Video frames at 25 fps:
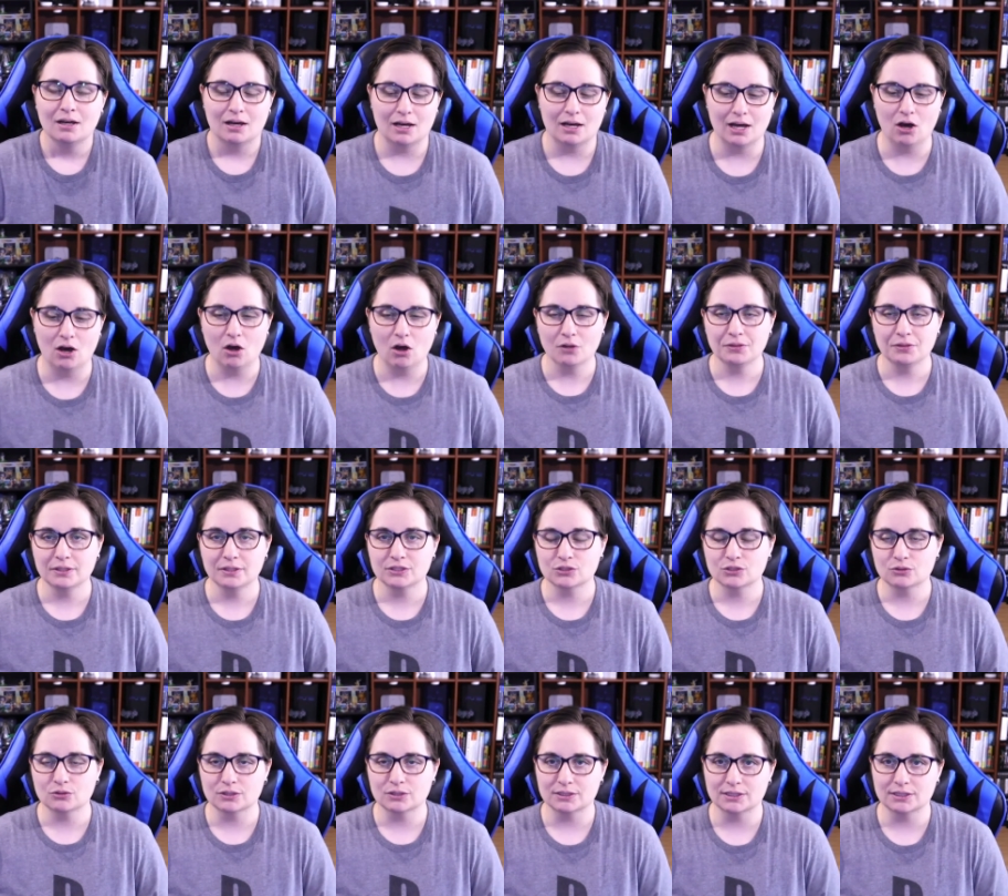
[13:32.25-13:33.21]
All the
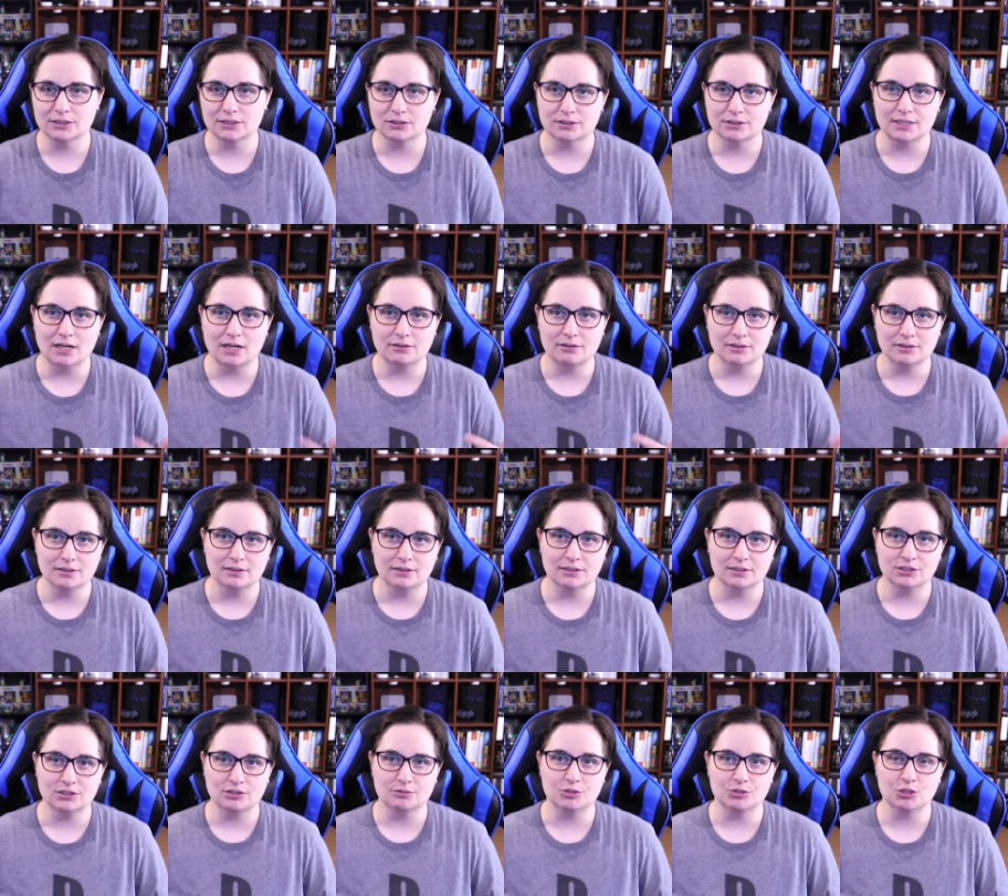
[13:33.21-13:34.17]
sources are down in the
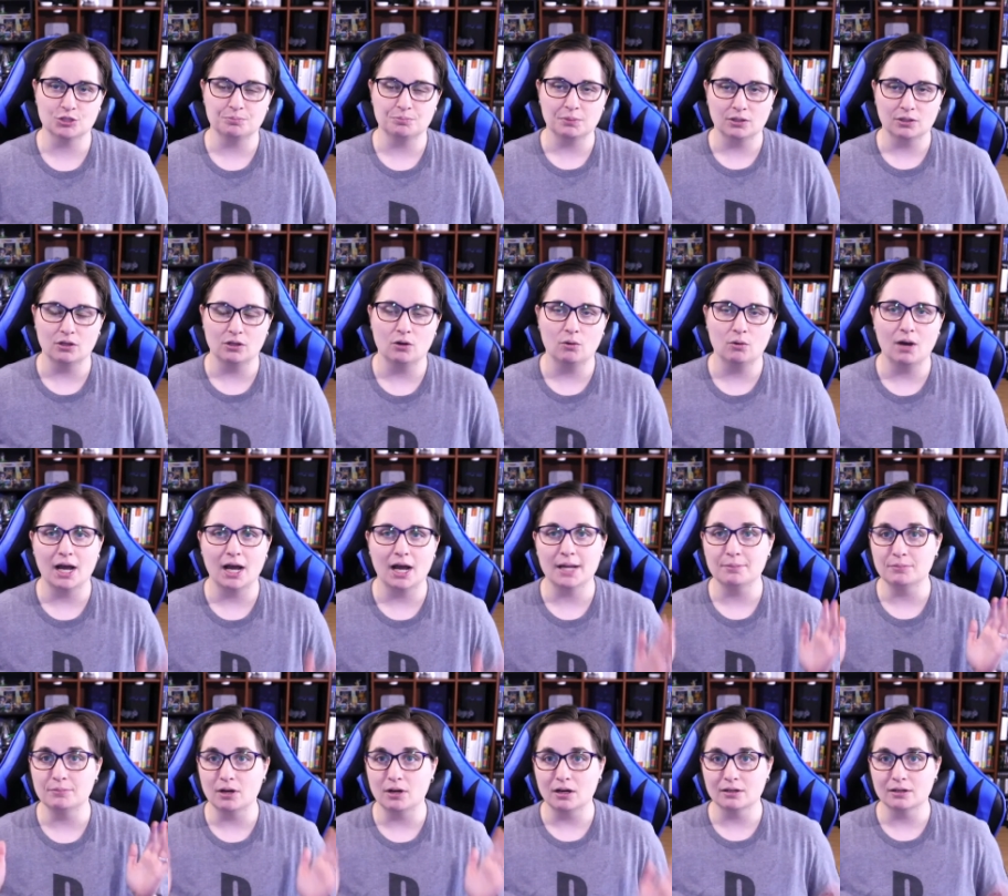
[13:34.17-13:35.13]
description below. I am
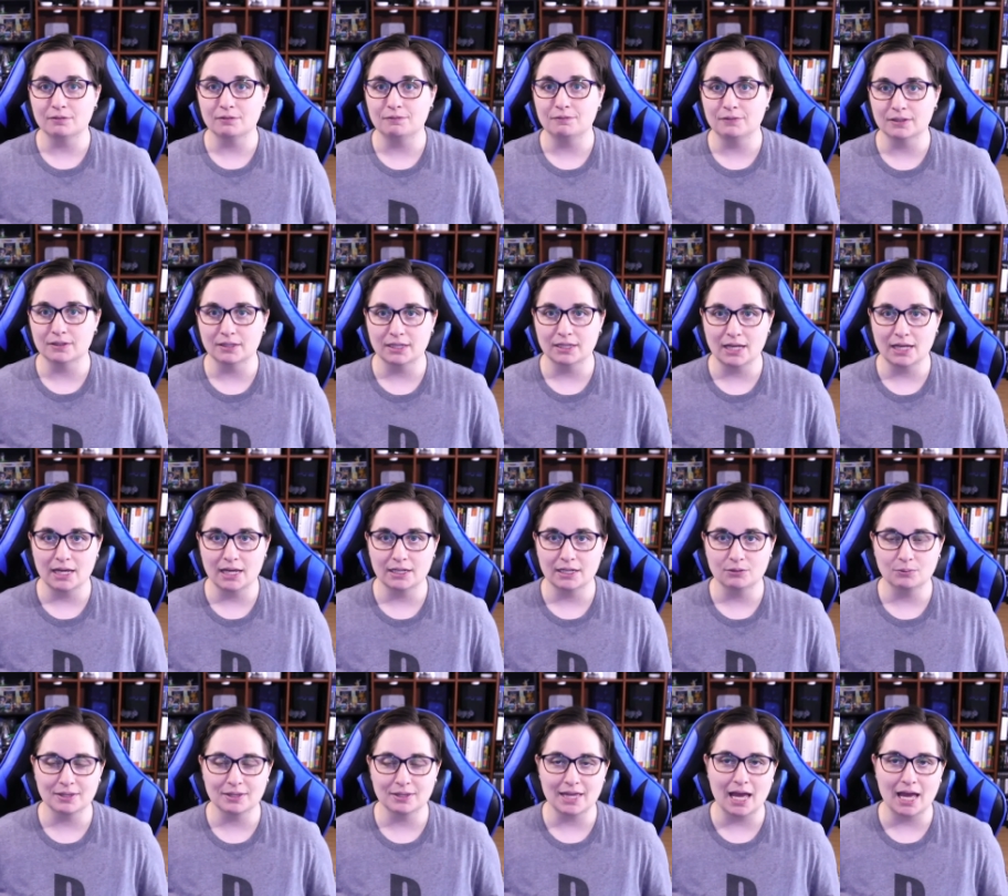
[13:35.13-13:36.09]
not affiliated
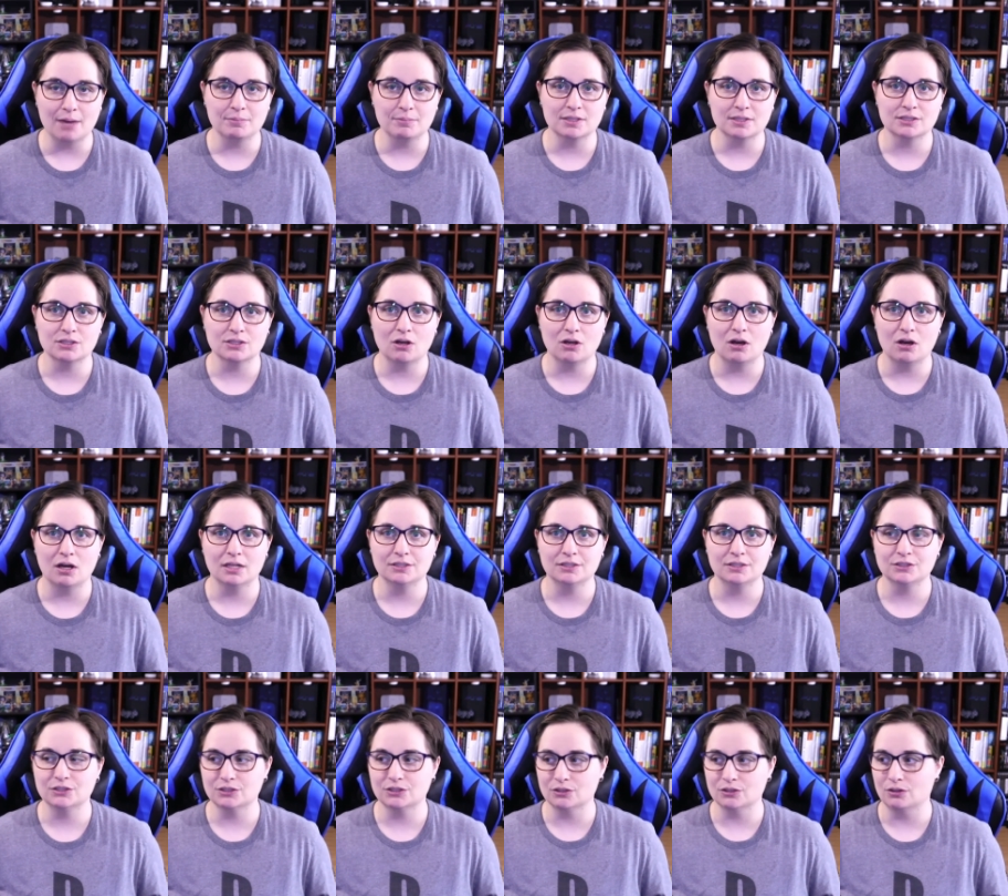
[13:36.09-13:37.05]
with Amazon,
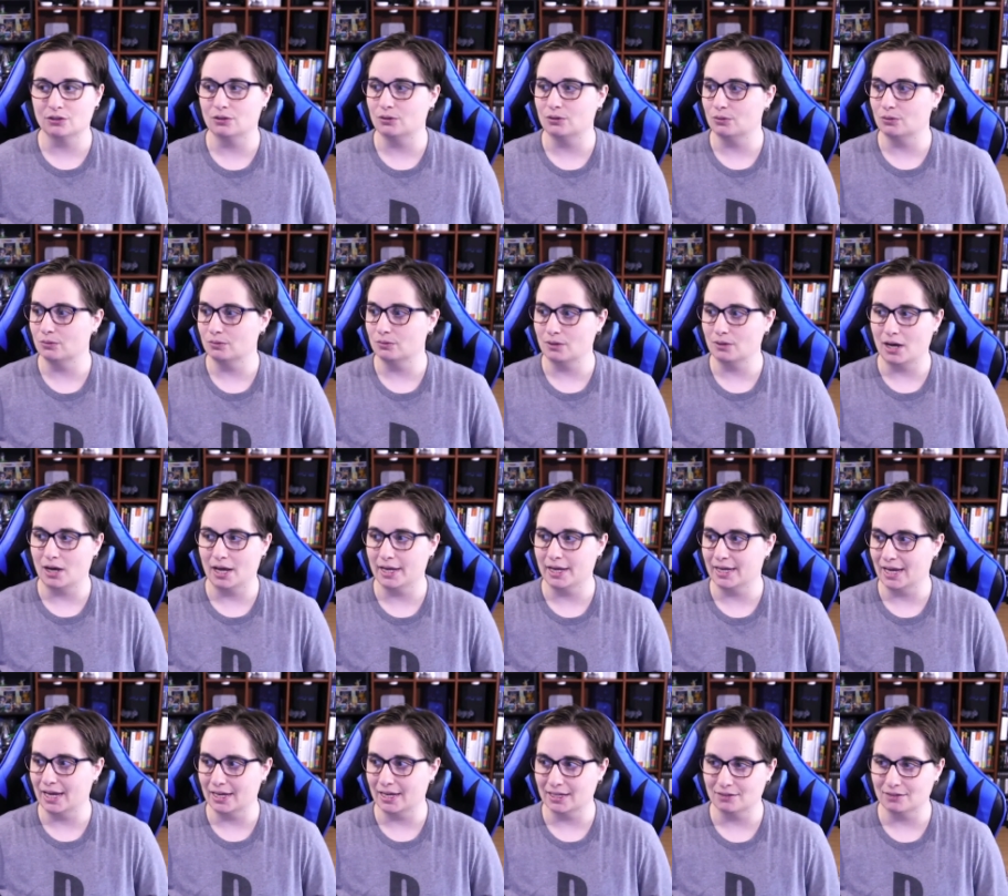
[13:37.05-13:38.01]
so I
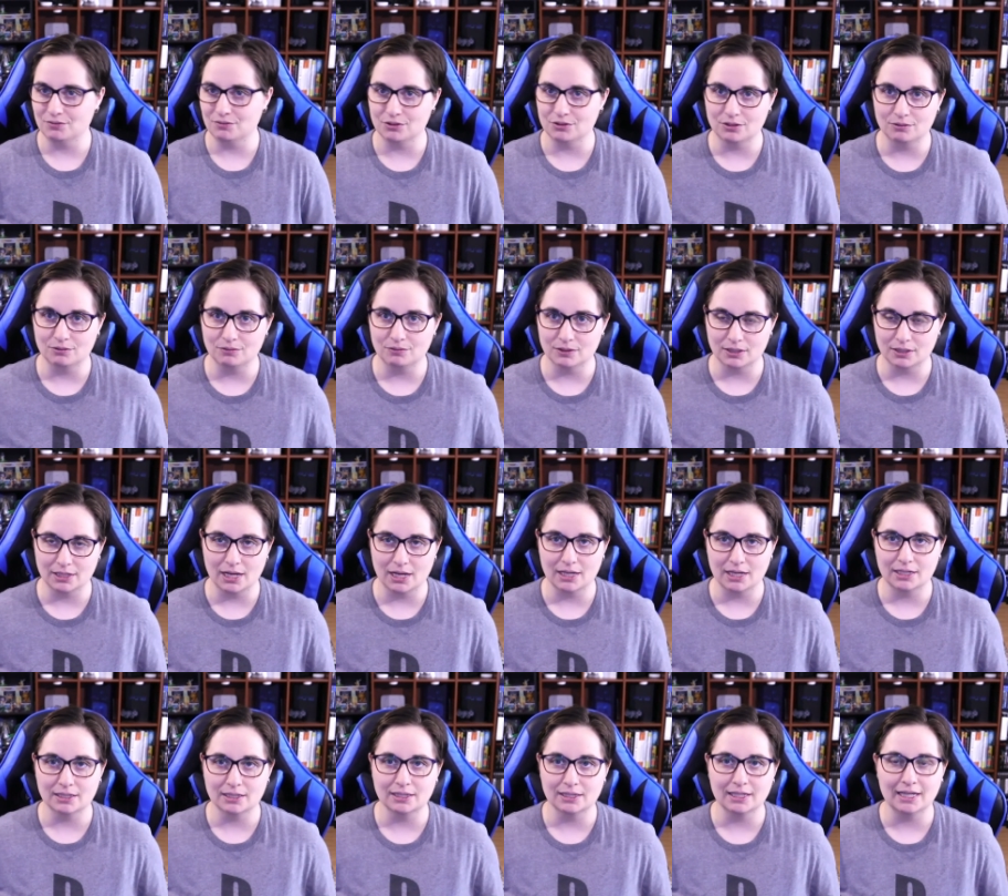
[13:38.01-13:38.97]
can't give you an
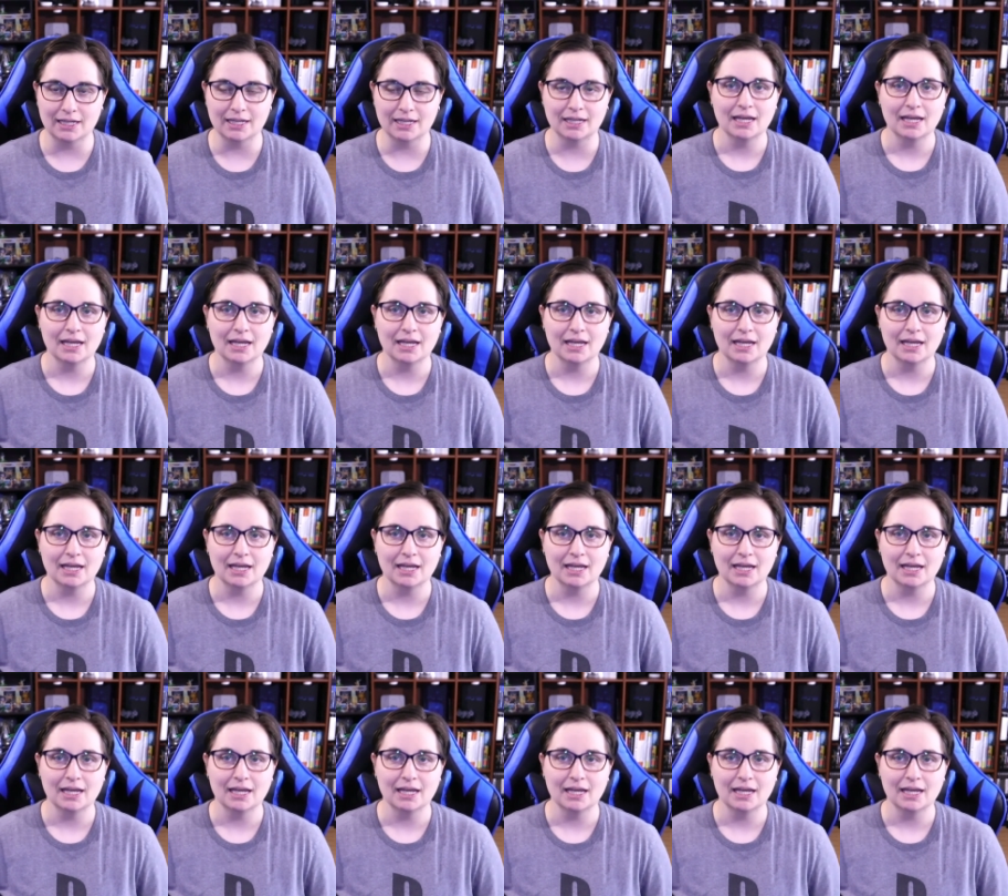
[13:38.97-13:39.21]
affiliated link.